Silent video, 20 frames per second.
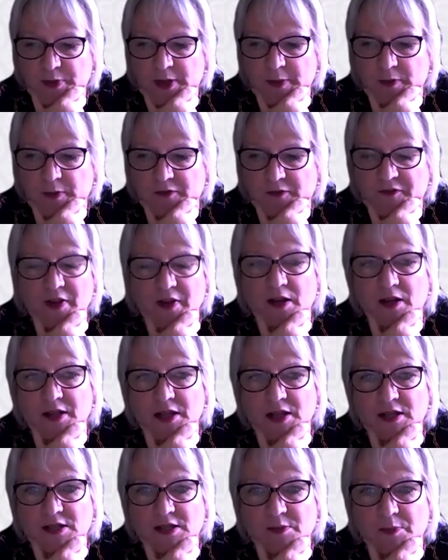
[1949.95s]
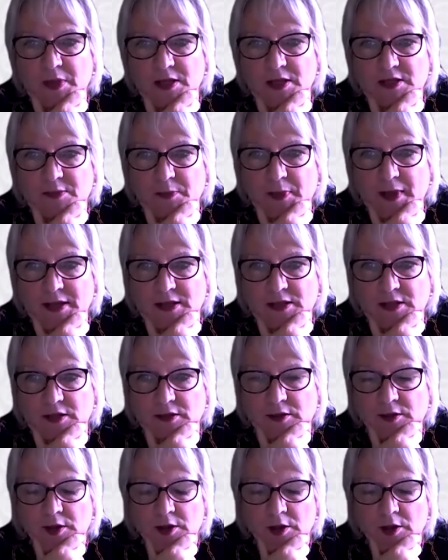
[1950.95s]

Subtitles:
people feel a need to be independent?